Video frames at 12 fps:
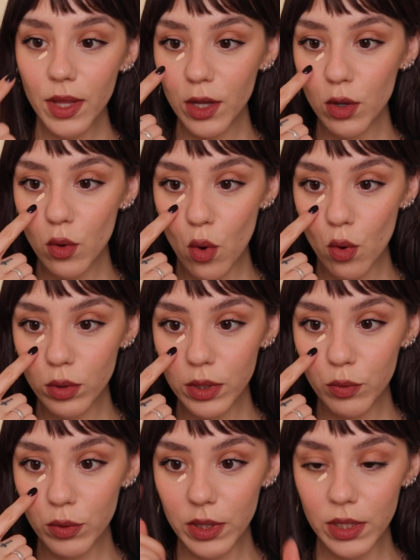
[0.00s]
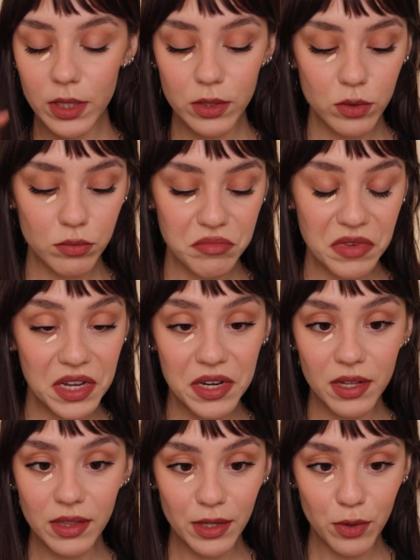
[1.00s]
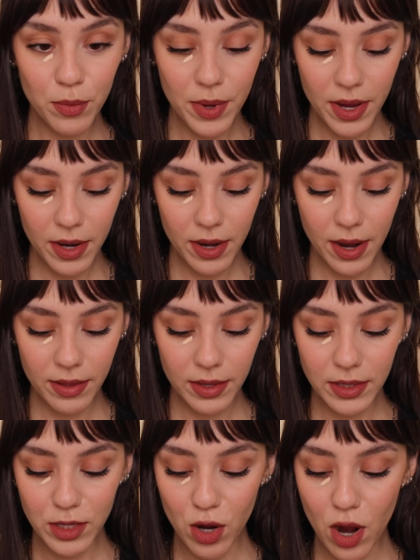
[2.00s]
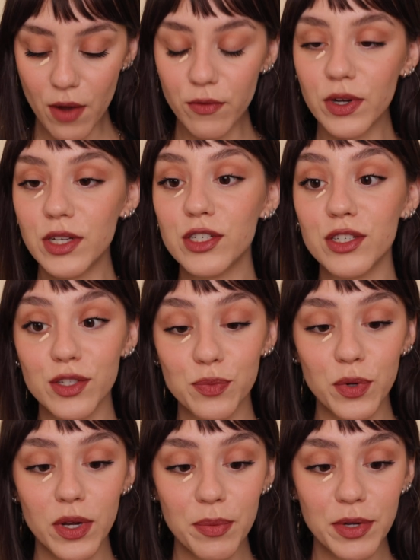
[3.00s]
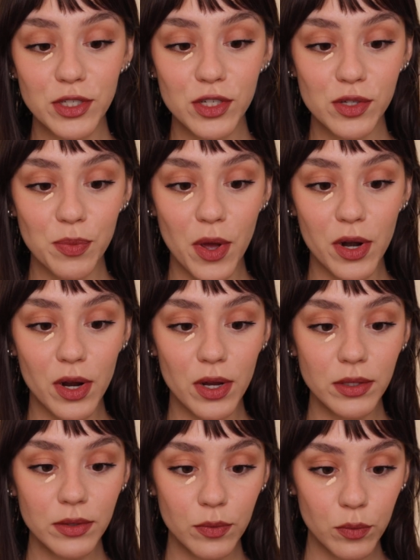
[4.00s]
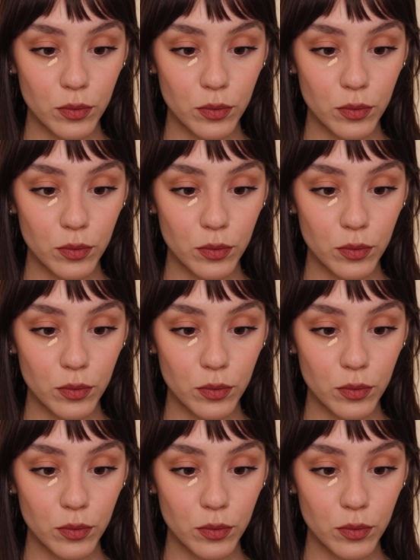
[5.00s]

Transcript: like you only really need a little bit. I think the coverage is pretty much spot on.